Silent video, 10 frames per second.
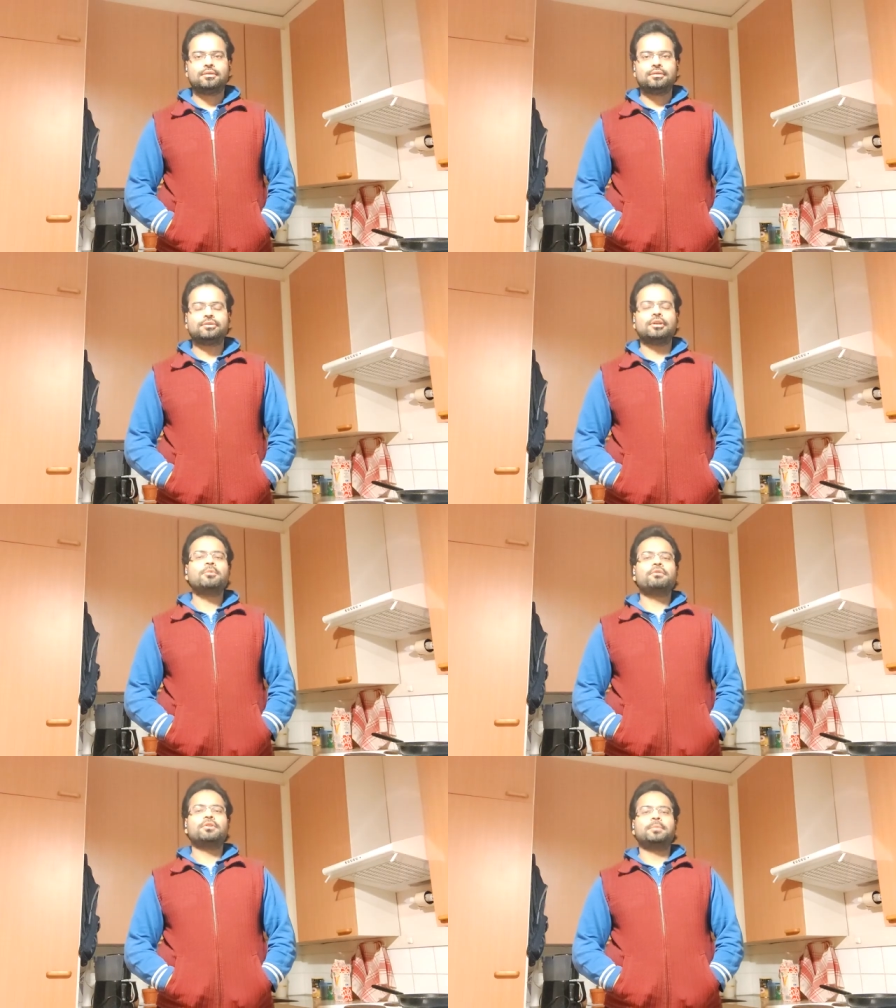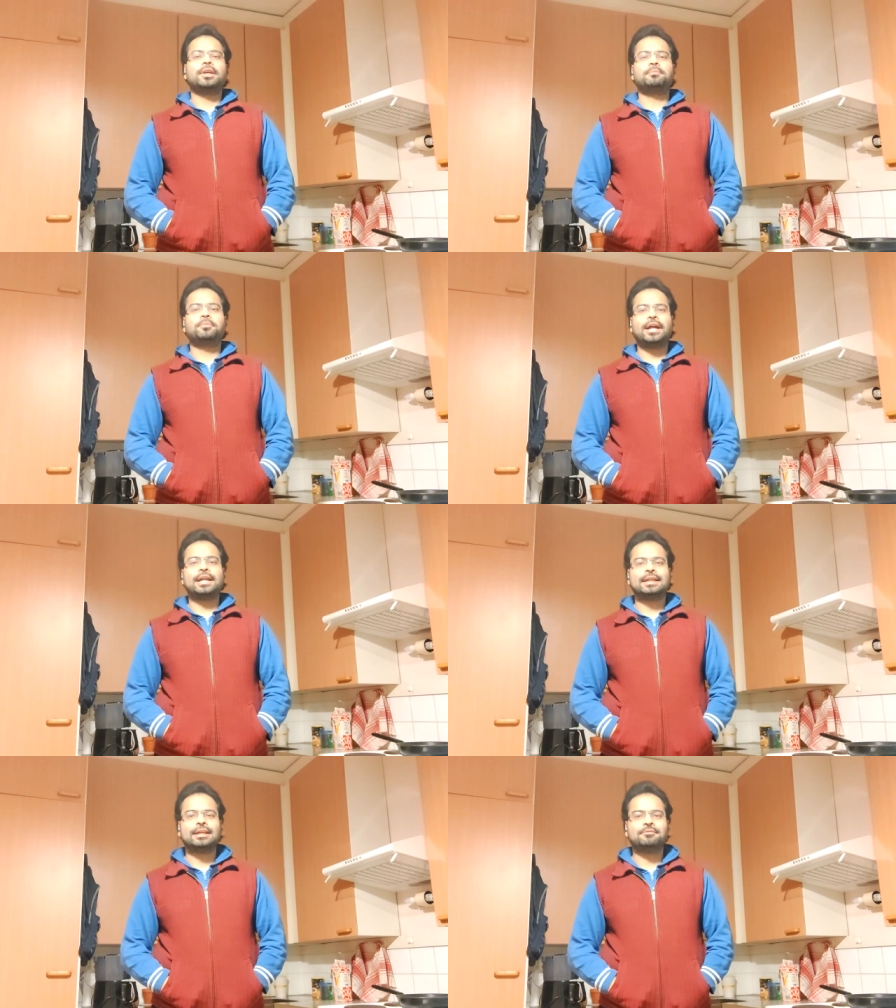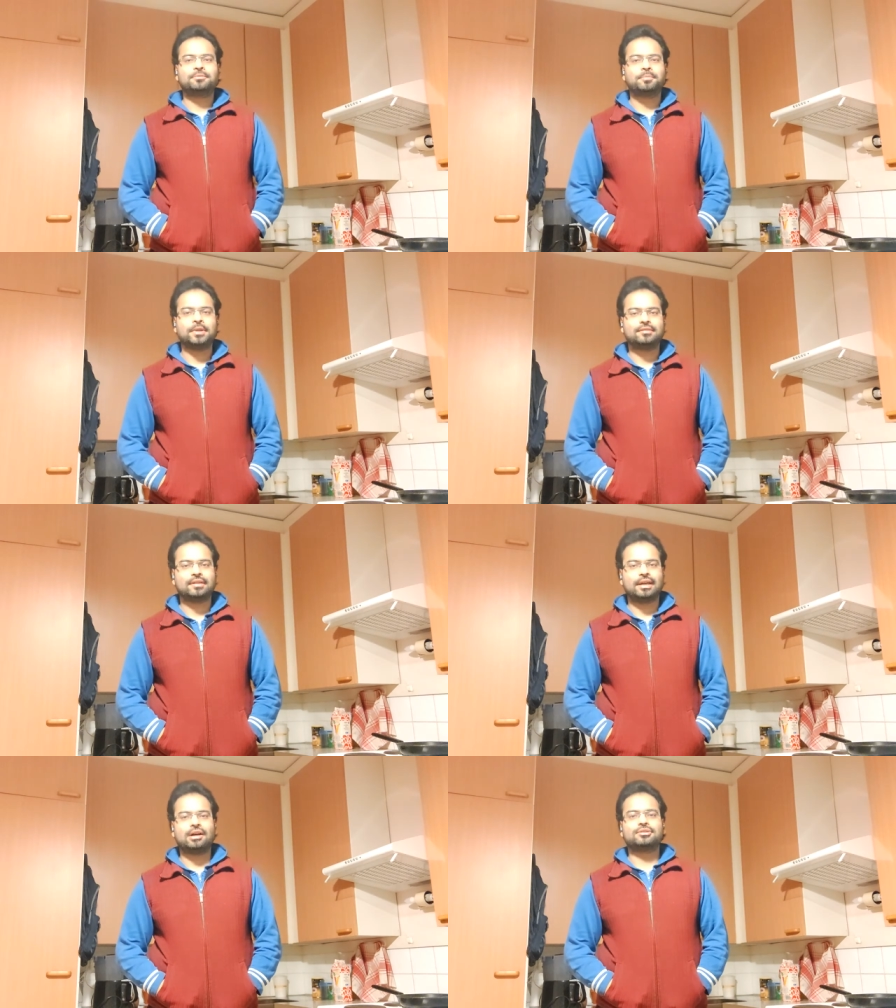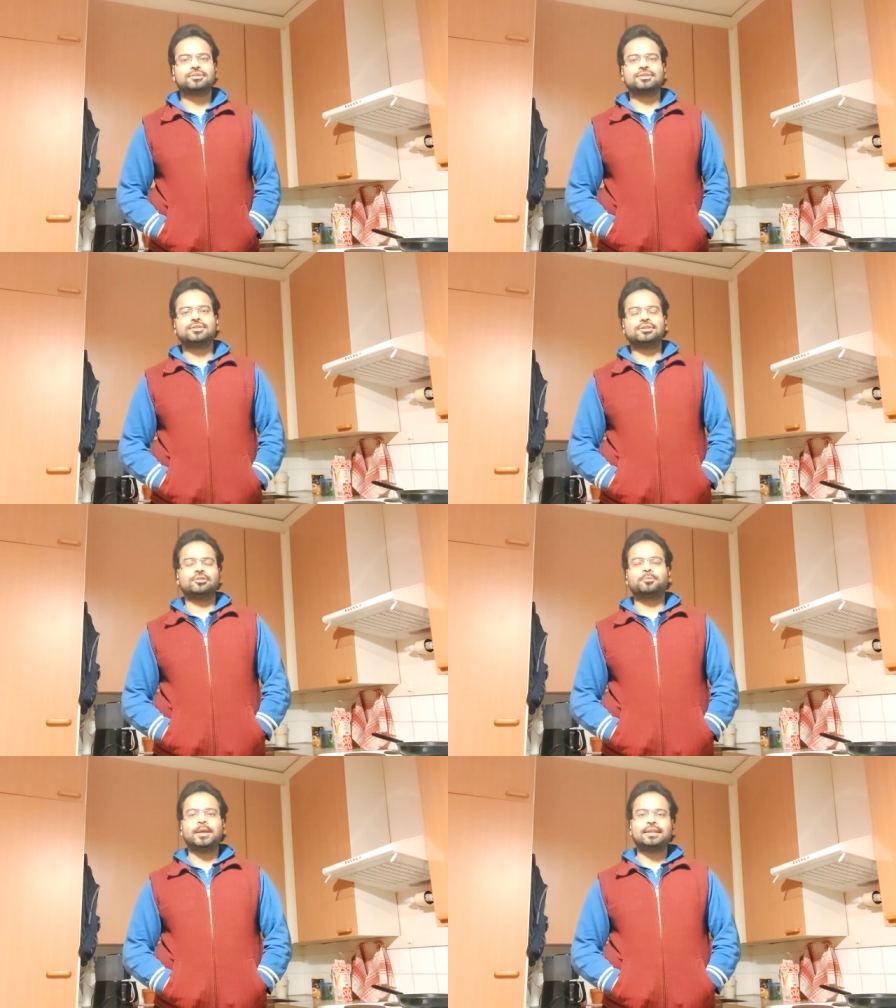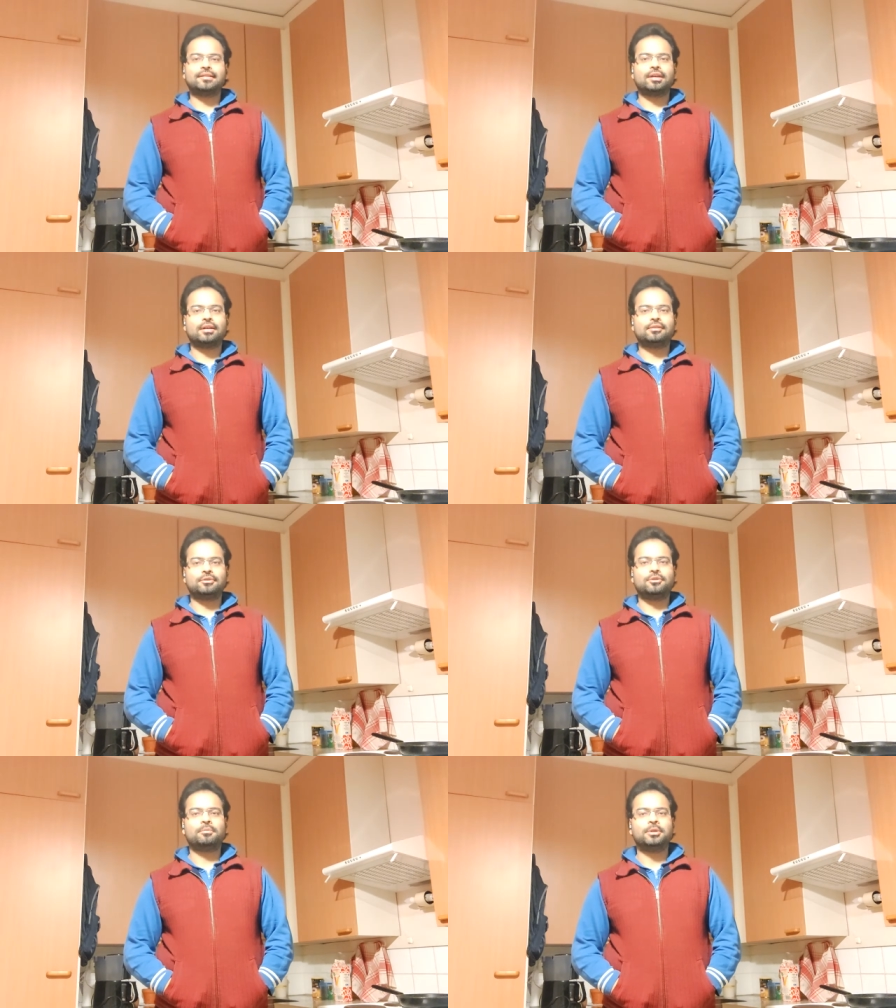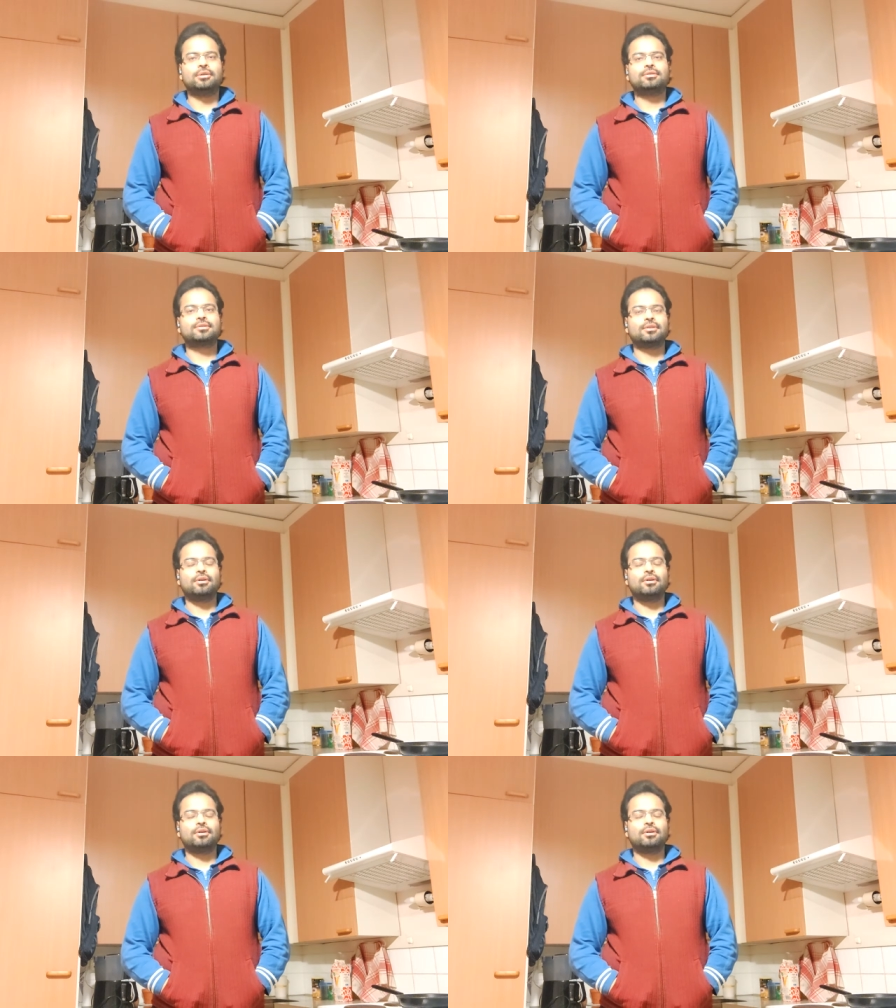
So some of the big brand name pizza houses such as Pizza Hut or Domino's